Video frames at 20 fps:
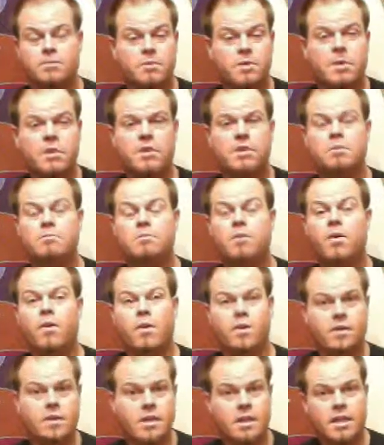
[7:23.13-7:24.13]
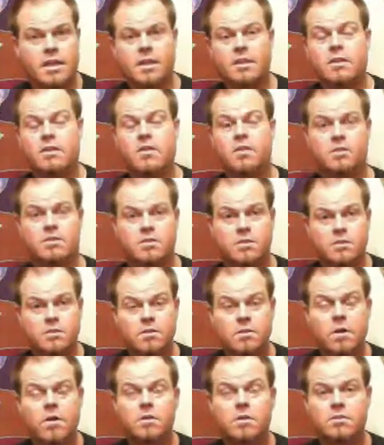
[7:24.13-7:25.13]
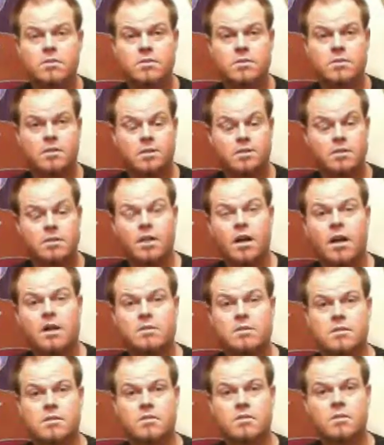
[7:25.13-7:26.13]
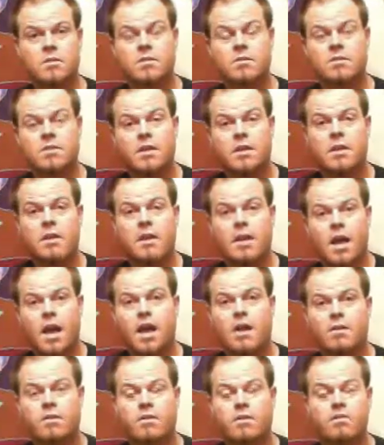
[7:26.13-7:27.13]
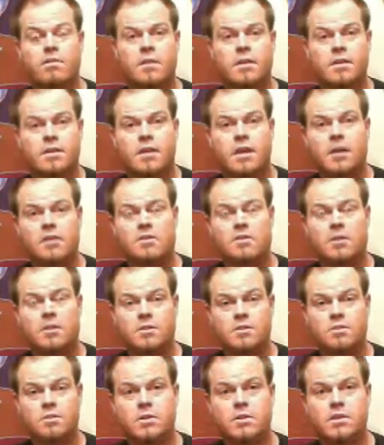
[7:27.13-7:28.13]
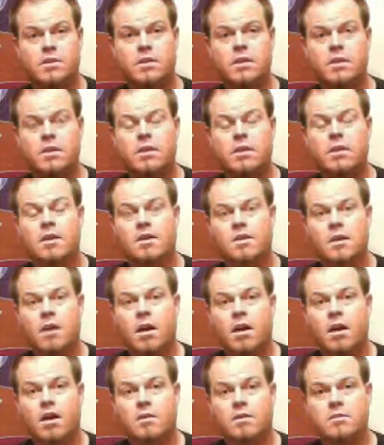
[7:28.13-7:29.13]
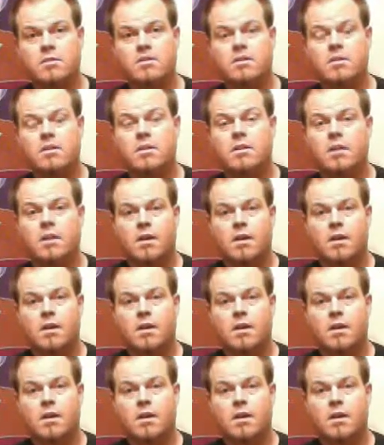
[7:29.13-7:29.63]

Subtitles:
Really important to get those stones, those toxic stones, out of the intestines, which could cause